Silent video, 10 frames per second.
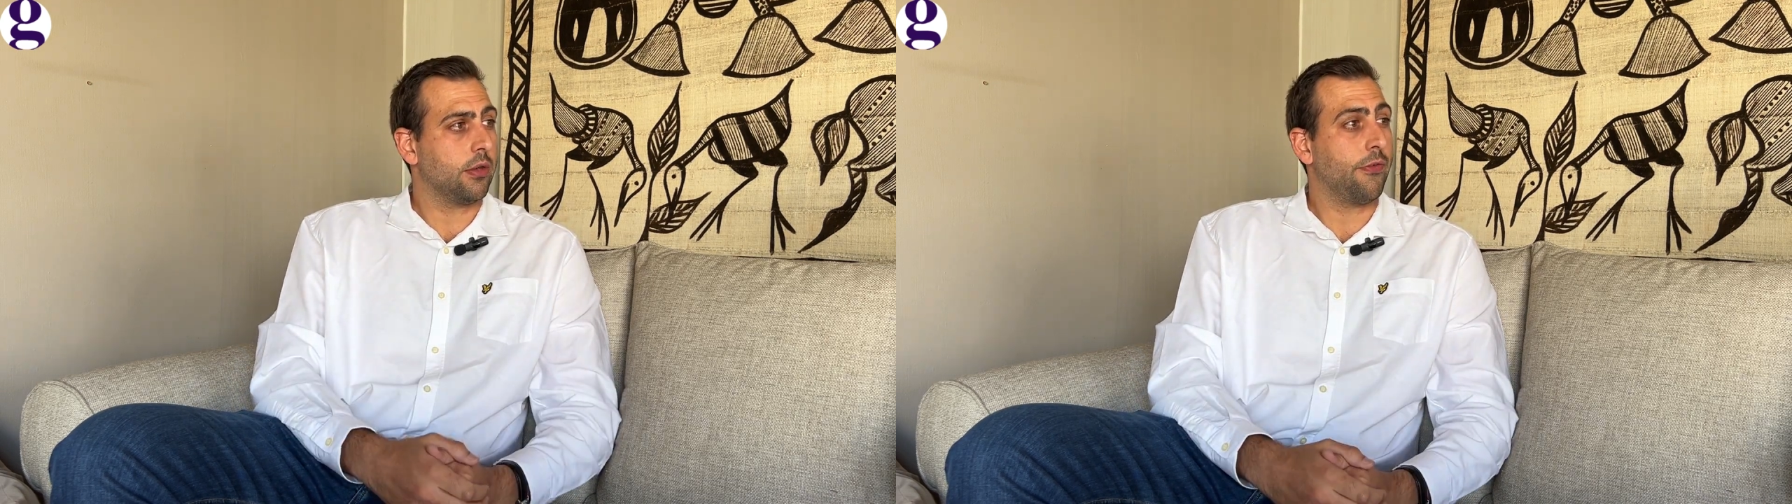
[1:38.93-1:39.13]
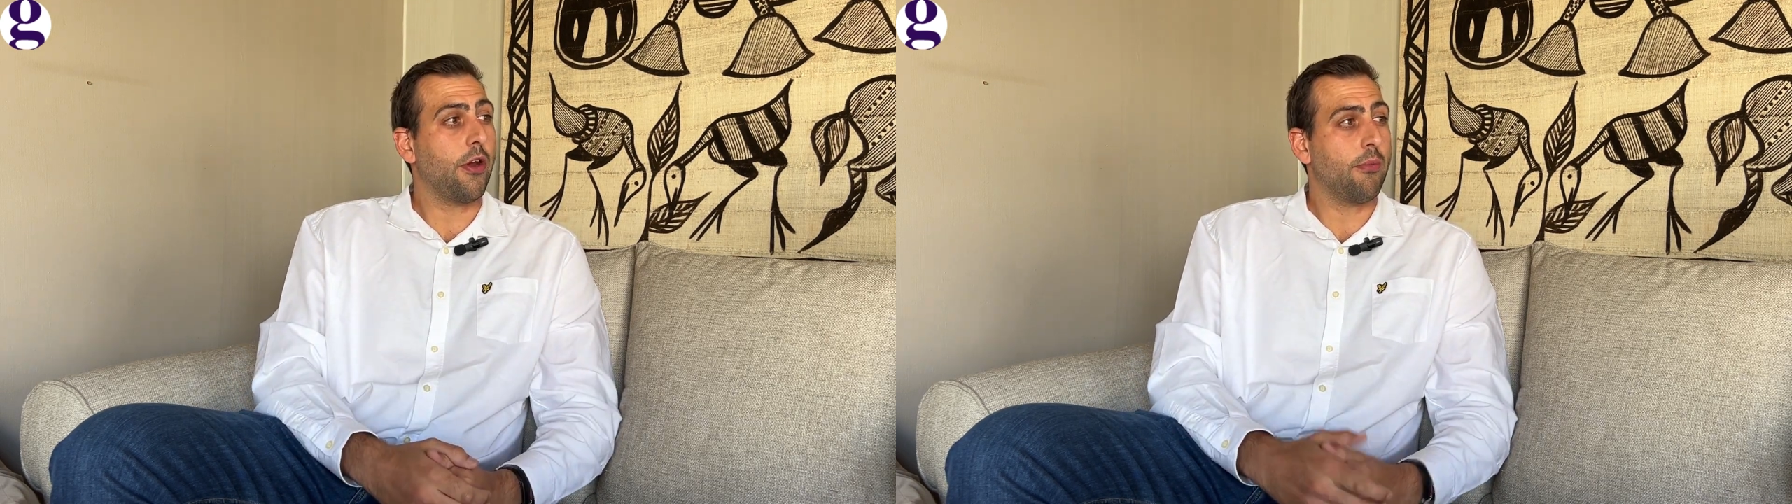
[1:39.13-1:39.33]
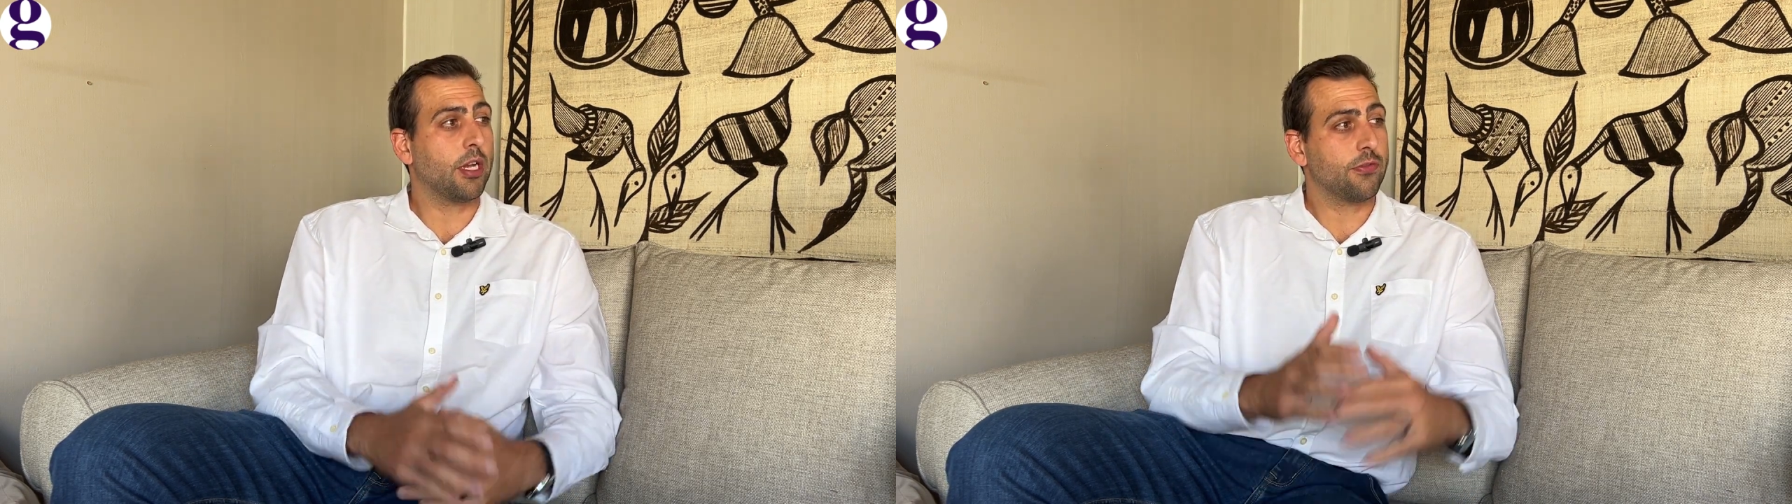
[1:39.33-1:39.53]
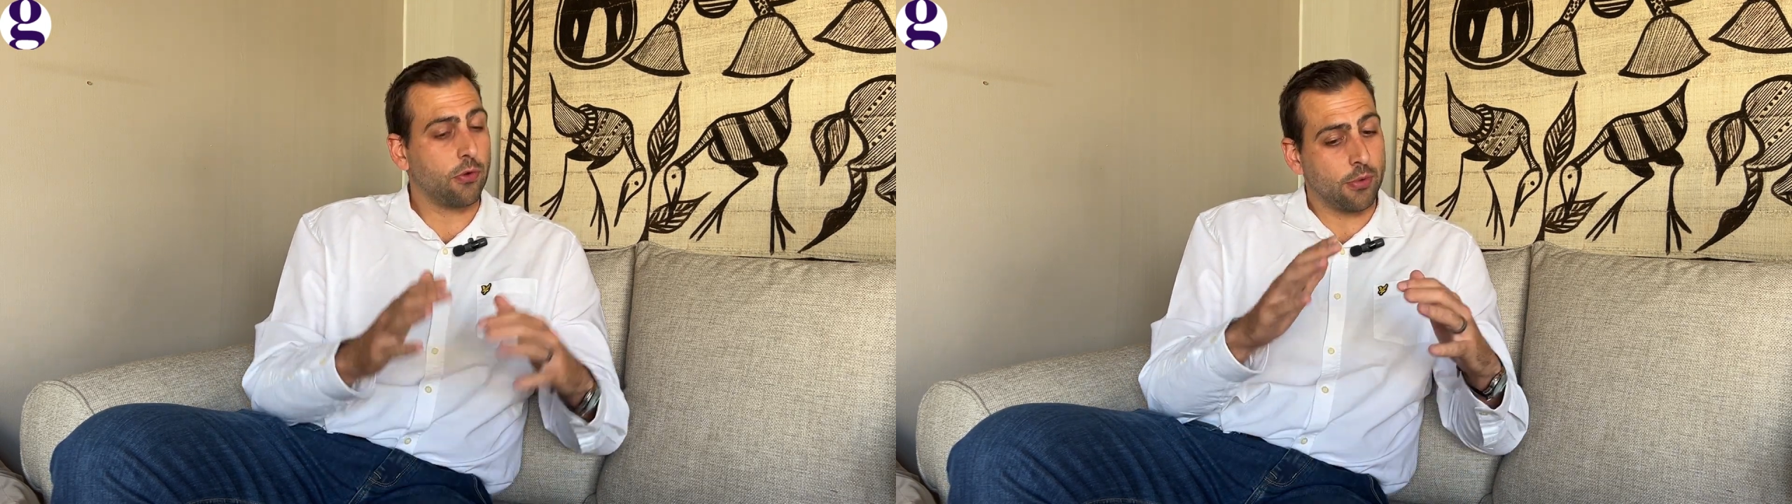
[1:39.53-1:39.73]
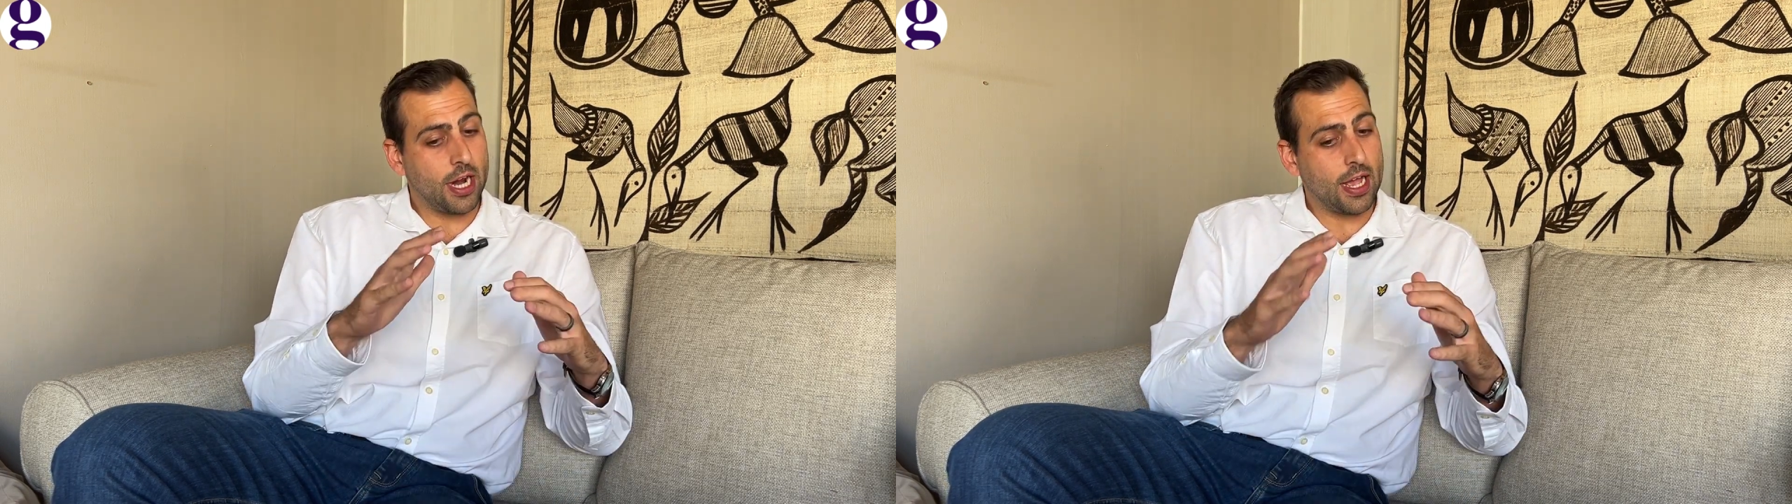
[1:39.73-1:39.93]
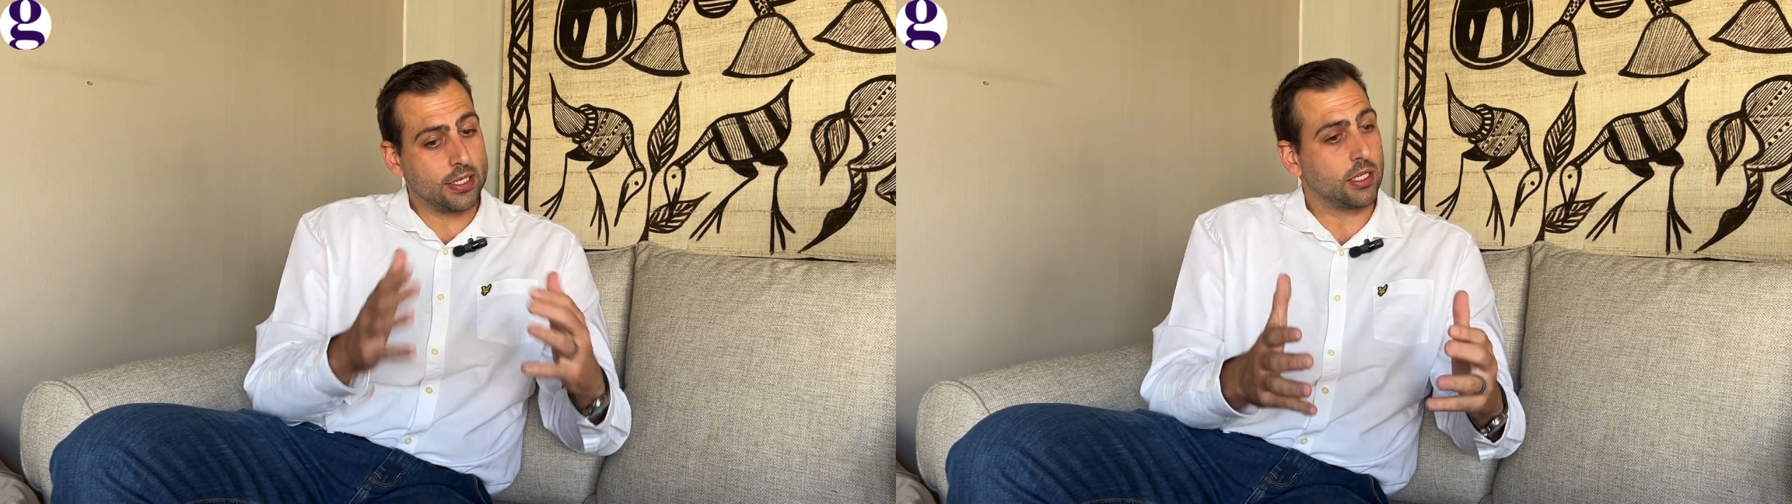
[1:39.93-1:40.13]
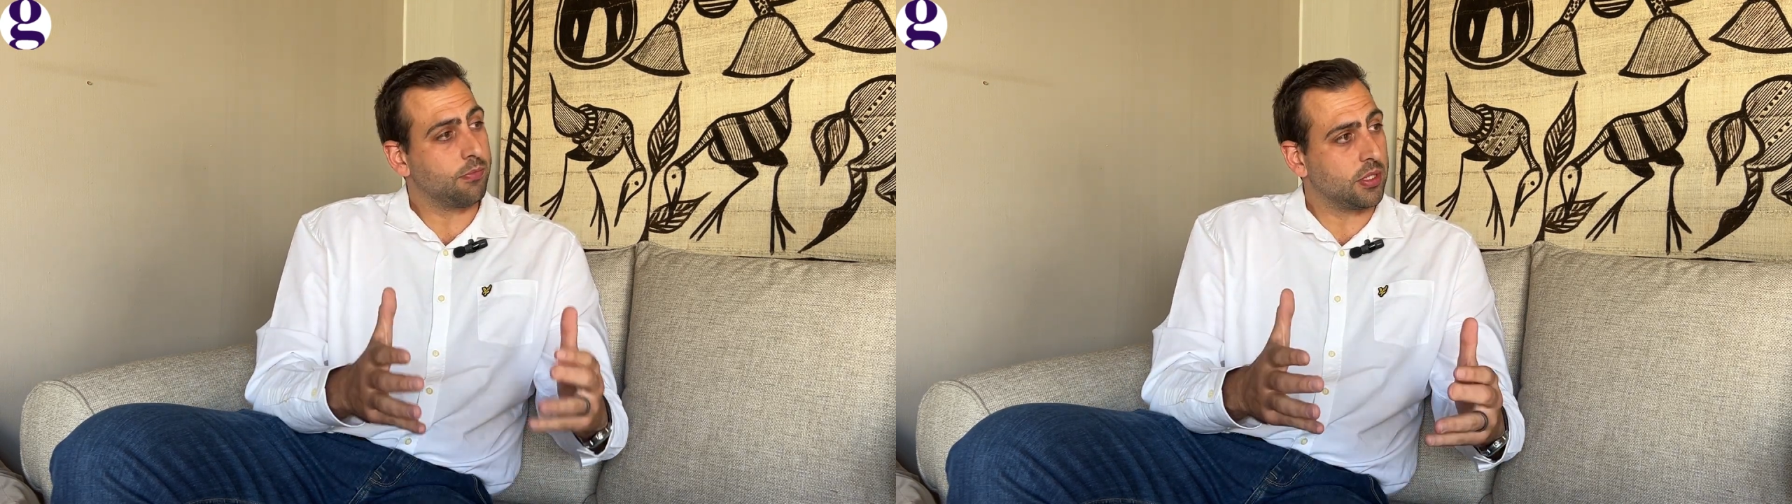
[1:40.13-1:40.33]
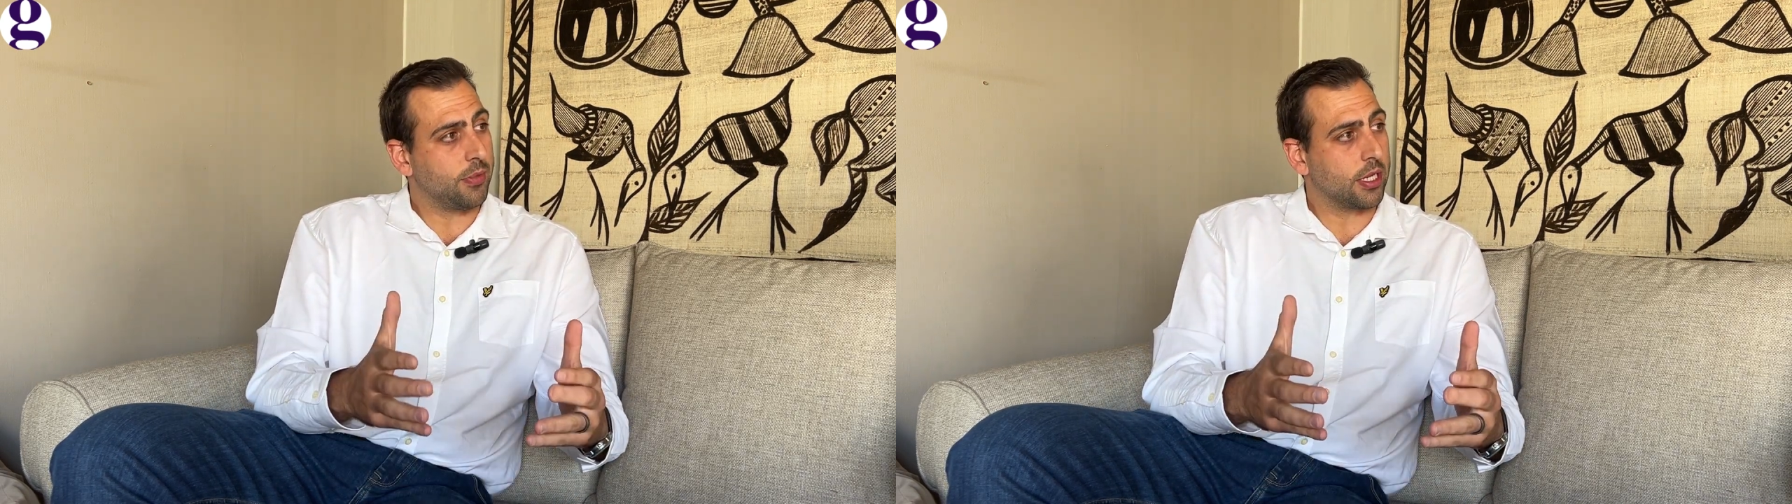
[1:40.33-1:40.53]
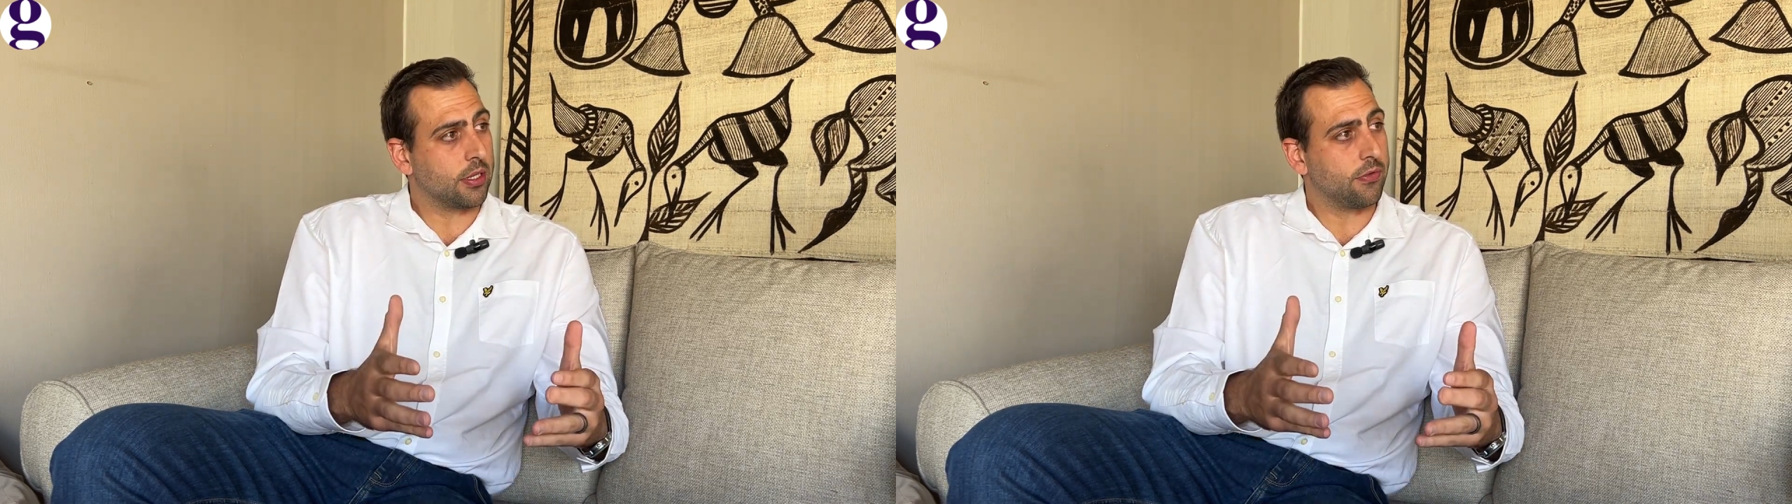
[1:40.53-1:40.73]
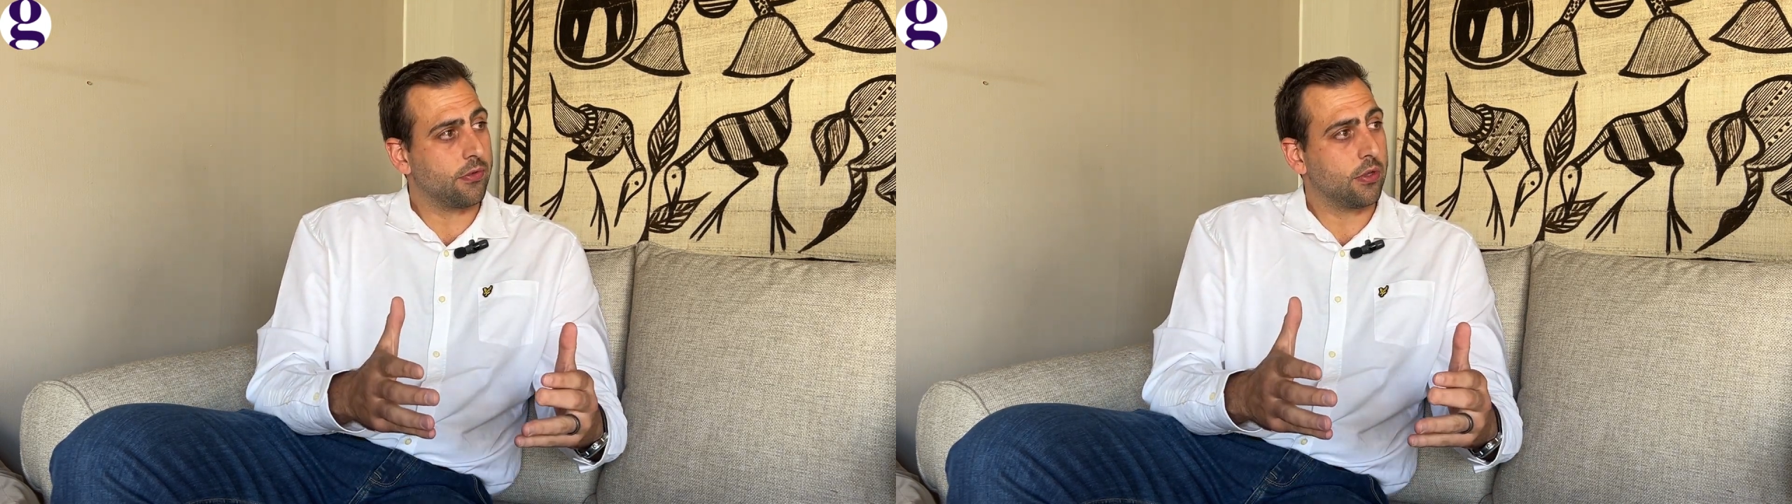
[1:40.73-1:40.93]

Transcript: very much from an asset perspective.